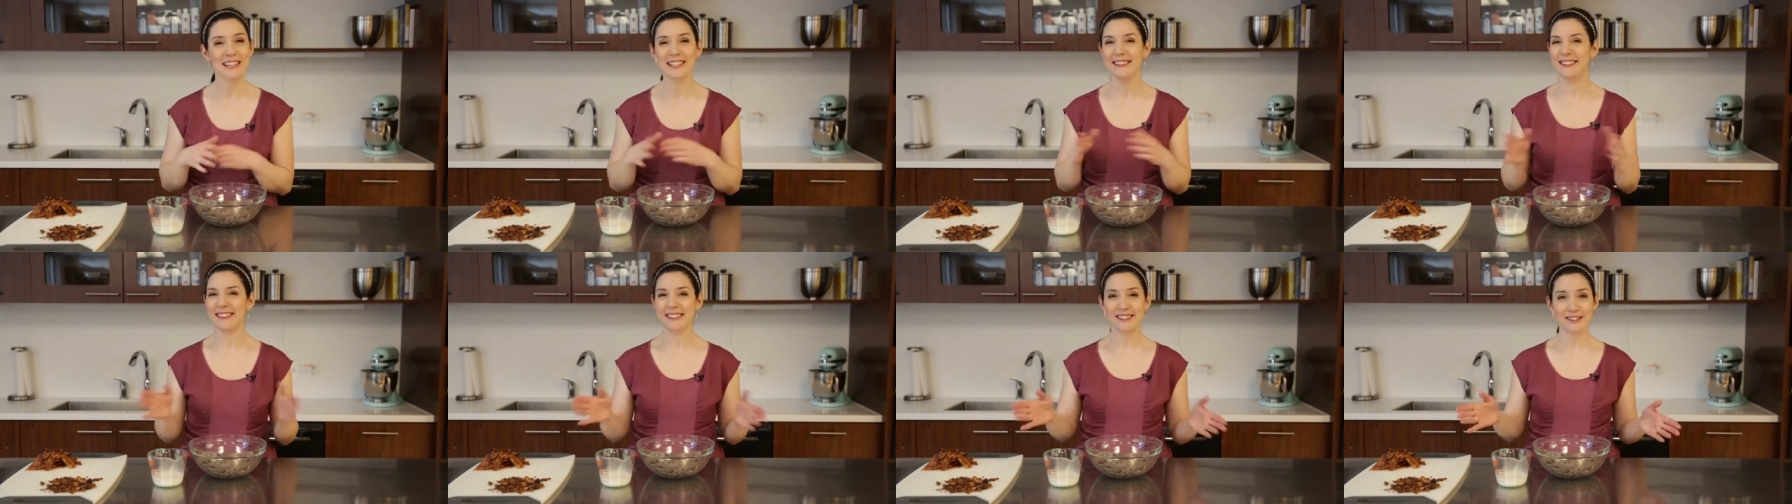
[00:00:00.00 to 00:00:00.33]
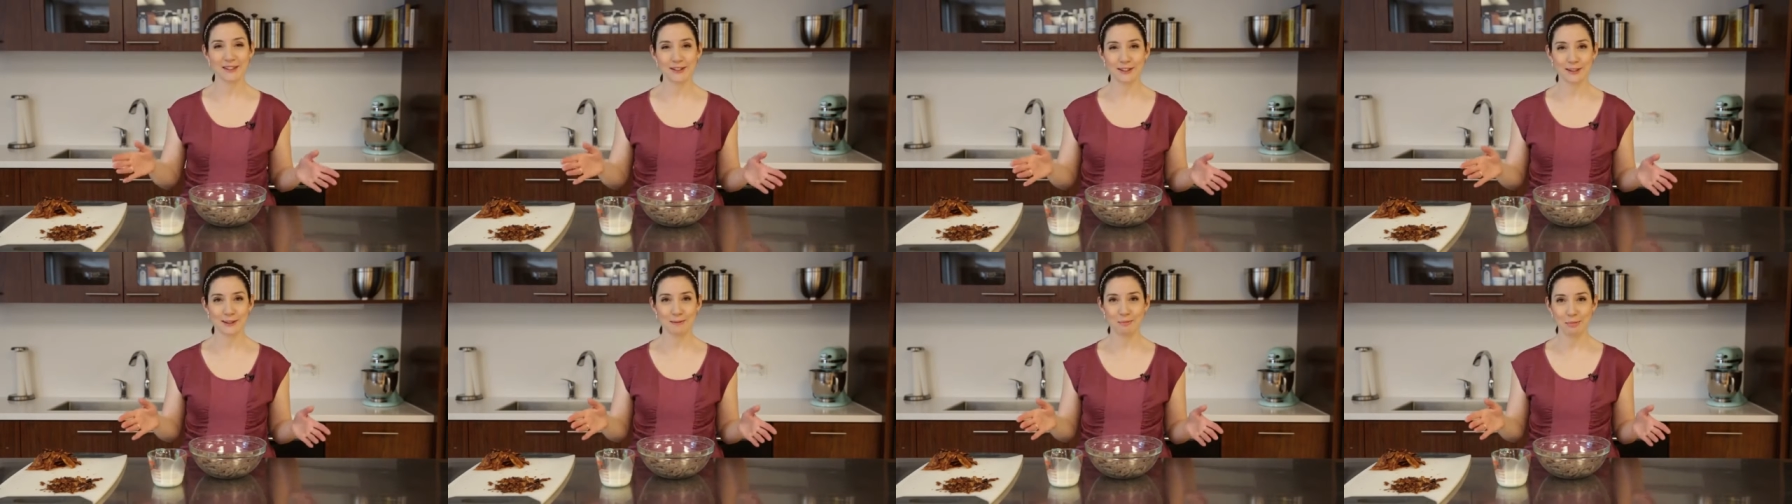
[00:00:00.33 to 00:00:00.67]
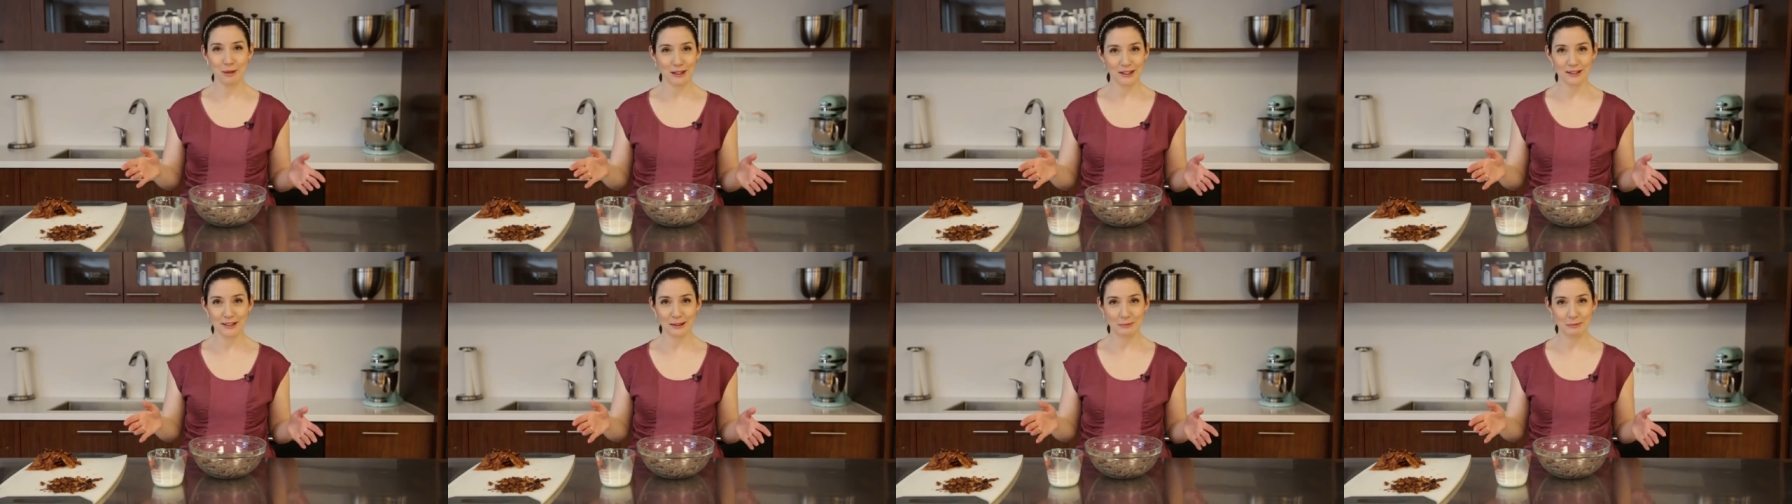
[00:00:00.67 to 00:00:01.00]
And this couldn't
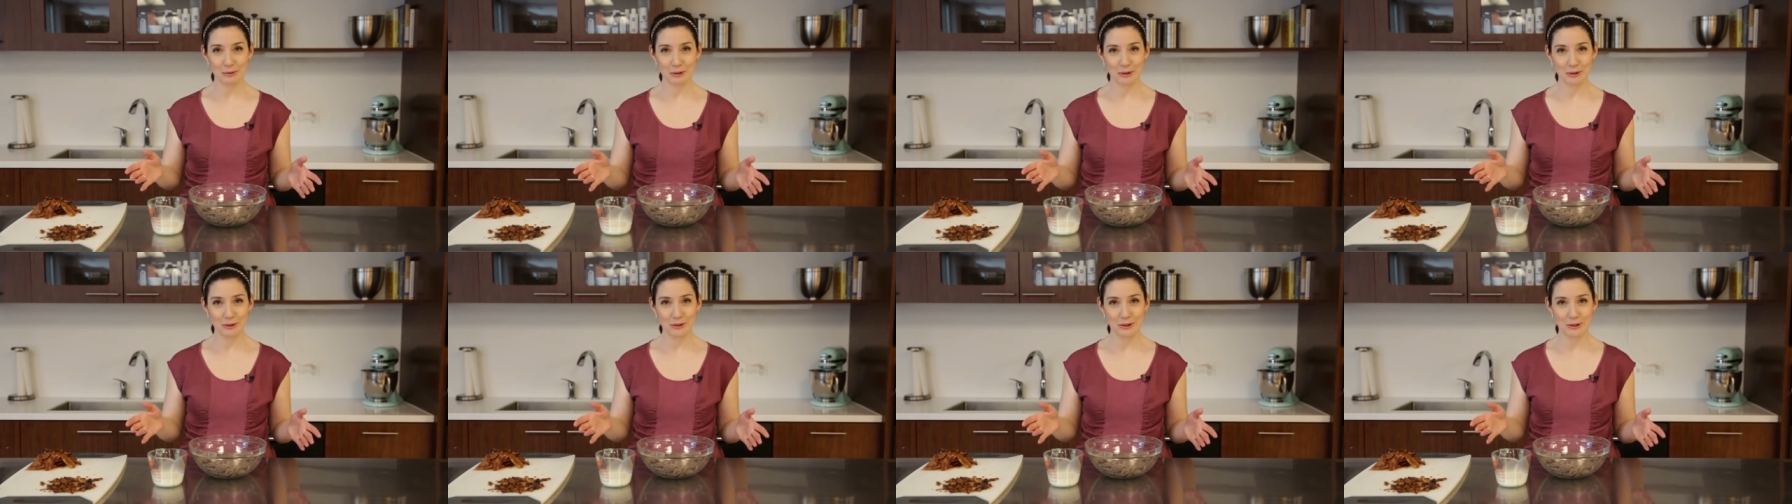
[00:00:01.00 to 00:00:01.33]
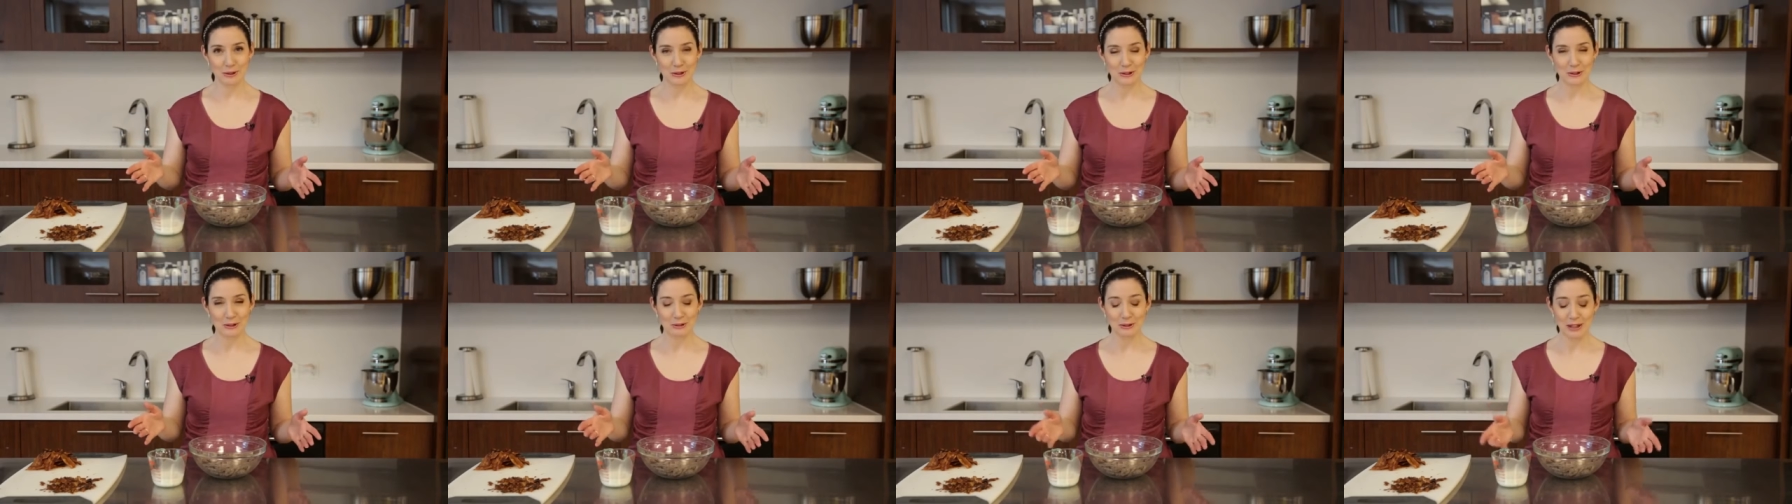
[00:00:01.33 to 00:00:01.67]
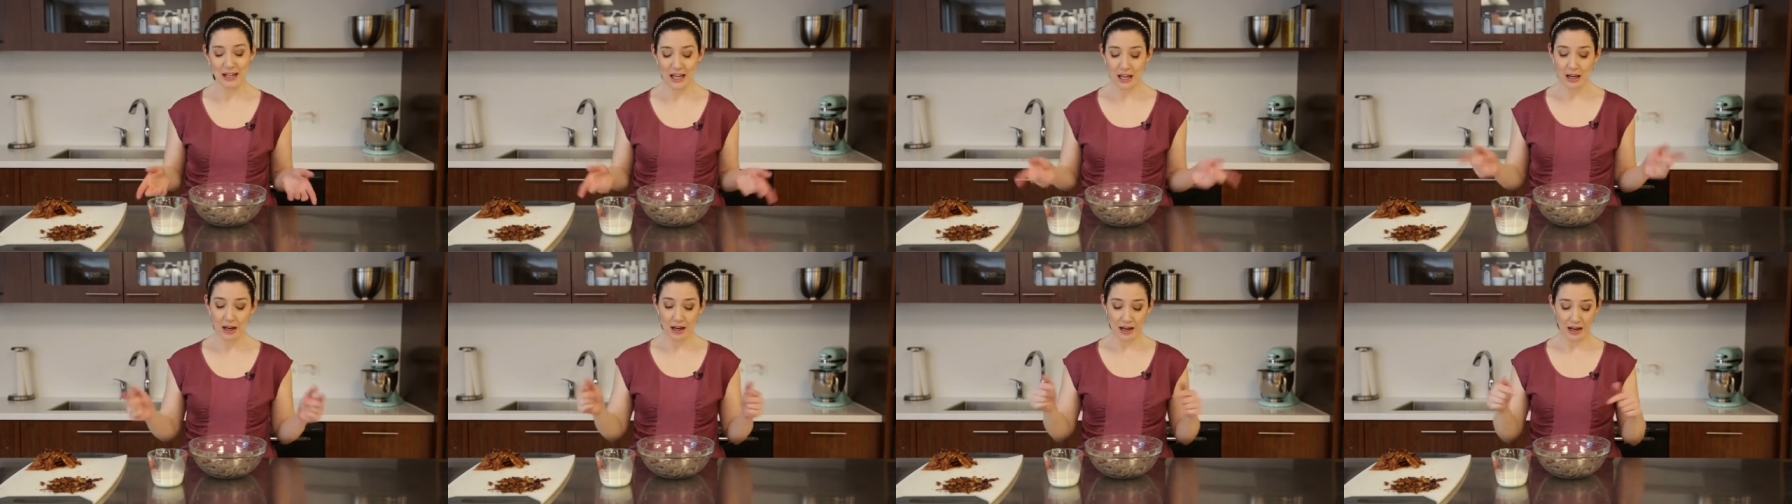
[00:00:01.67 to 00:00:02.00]
be simpler to do.
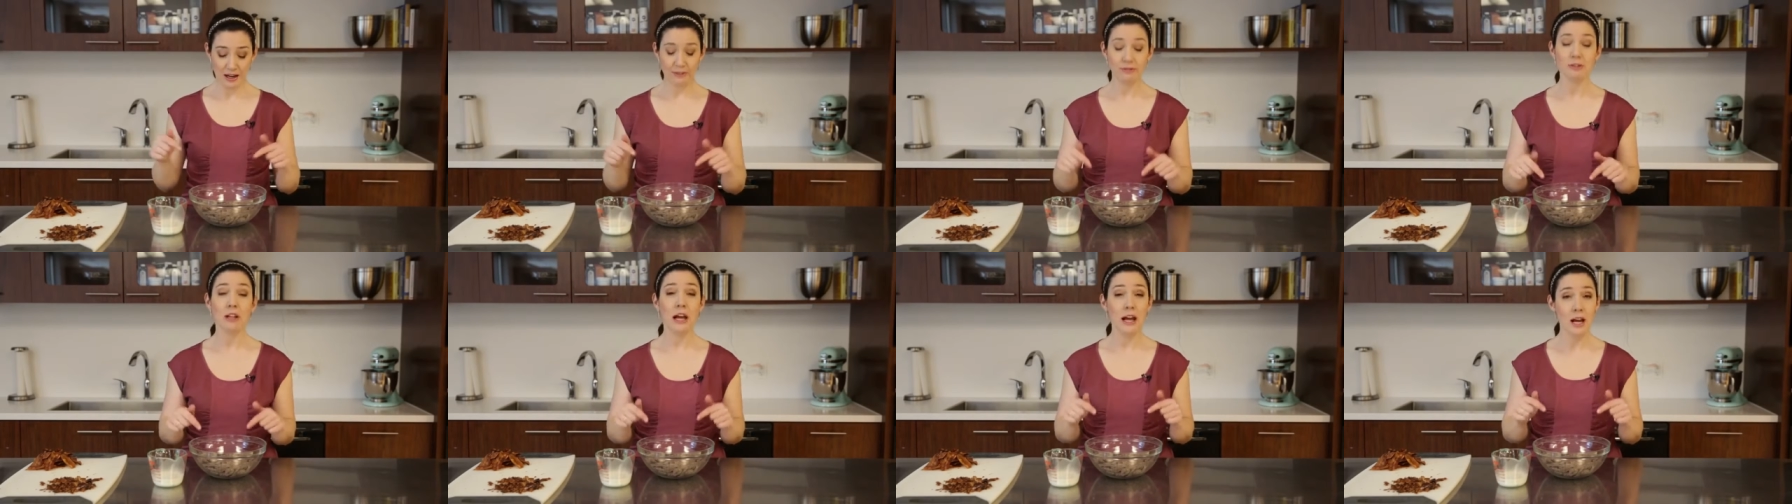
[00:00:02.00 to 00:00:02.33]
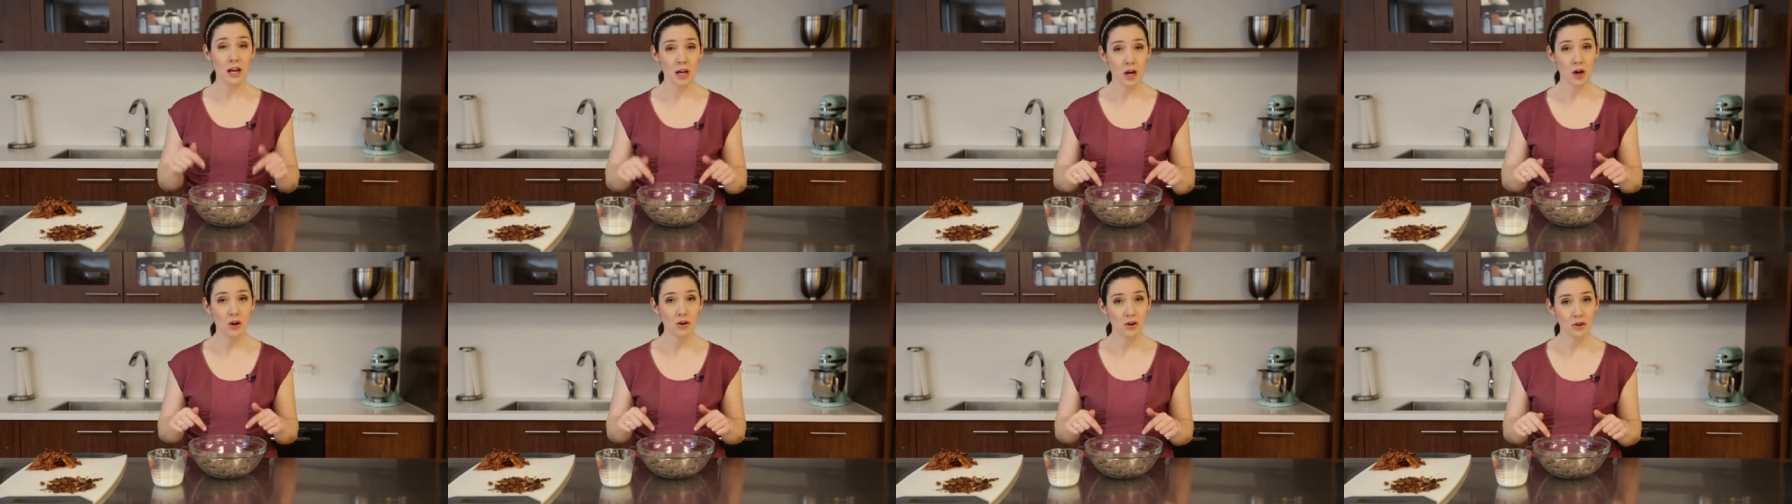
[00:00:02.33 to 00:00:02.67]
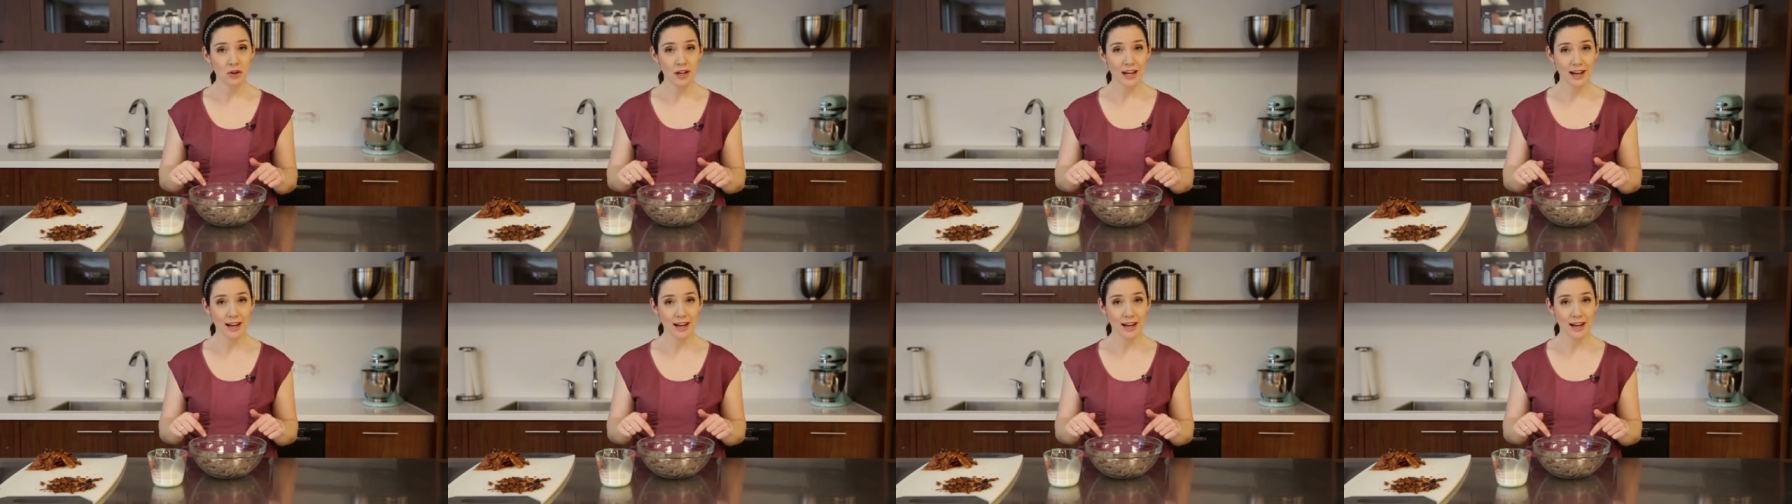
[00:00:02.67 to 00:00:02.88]
I have light cocoa